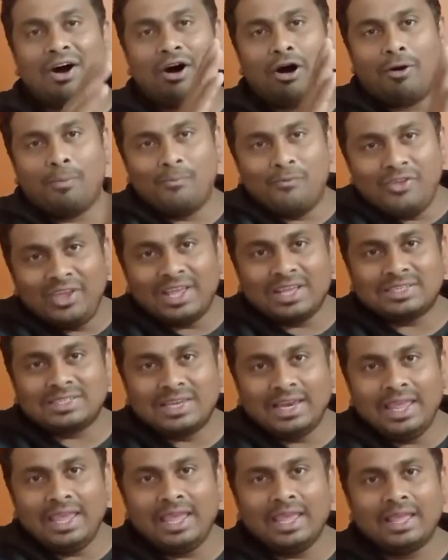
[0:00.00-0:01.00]

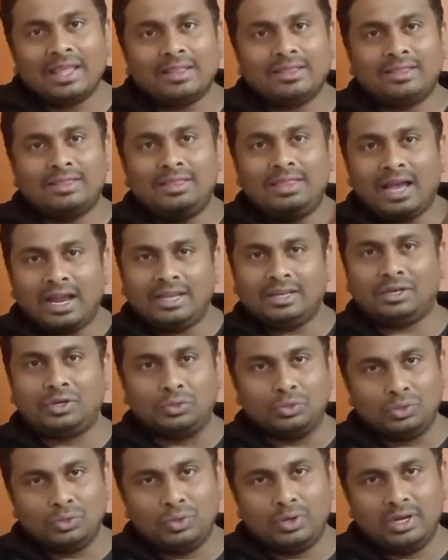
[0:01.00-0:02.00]
obviously that
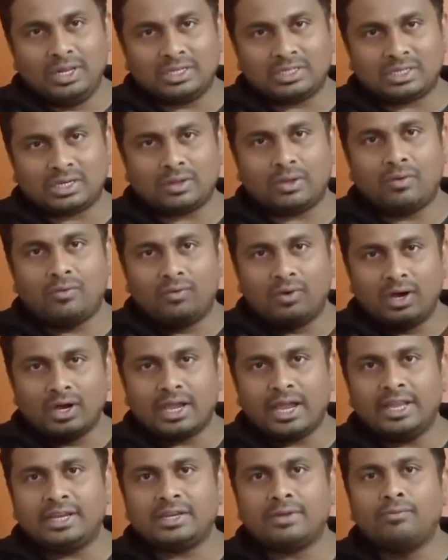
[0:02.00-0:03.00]
to-do list
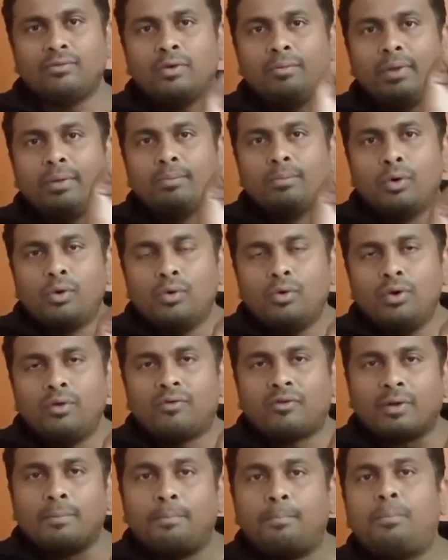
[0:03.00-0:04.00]
work item would be
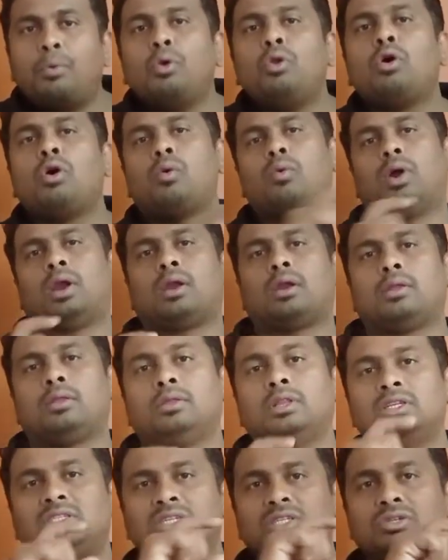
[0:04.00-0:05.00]
moved from pull over.
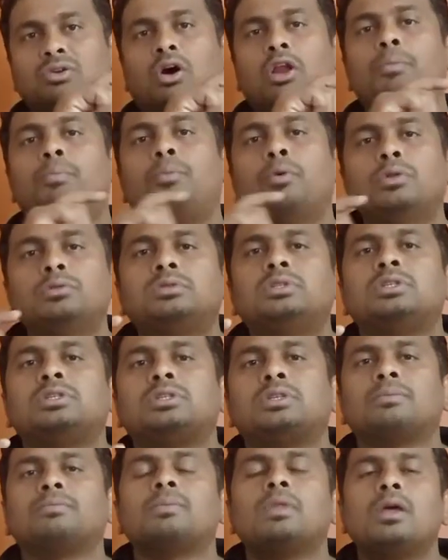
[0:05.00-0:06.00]
This is called pull
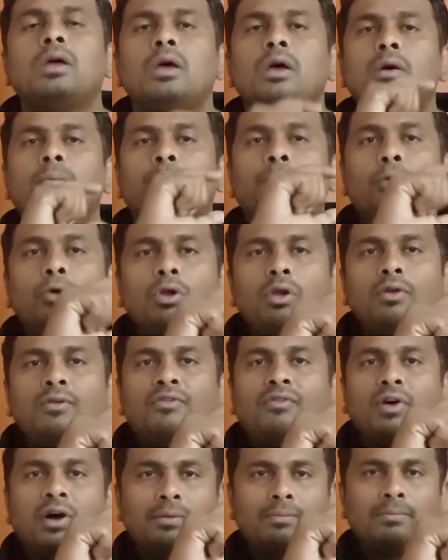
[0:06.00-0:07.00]
system. Pull
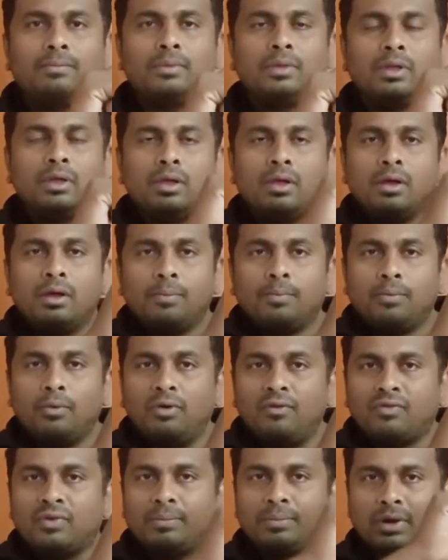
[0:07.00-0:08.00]
from
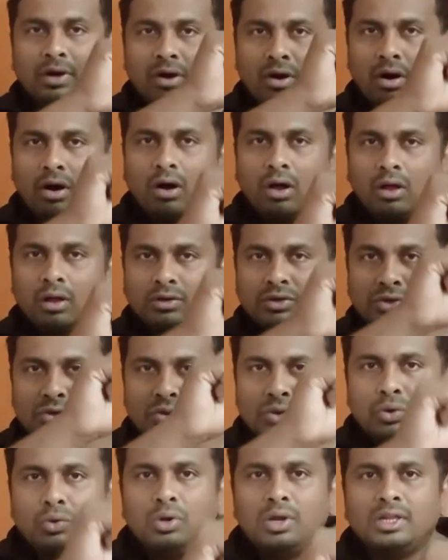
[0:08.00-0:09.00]
the
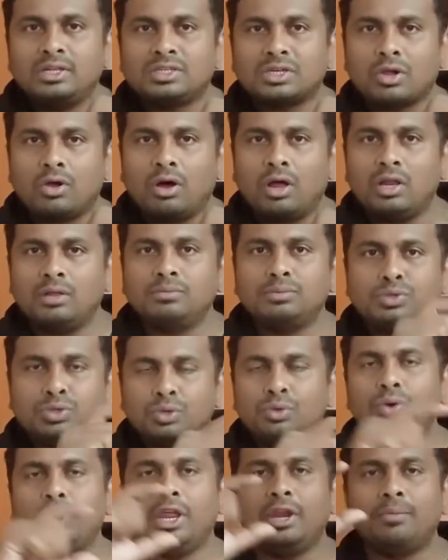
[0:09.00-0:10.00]
to-do list column
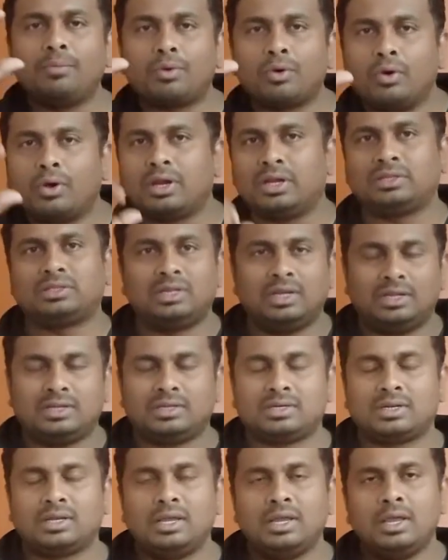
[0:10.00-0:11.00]
to in-progress
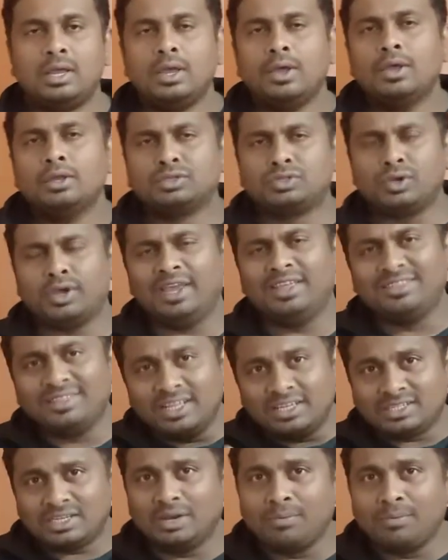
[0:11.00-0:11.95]
list. So in this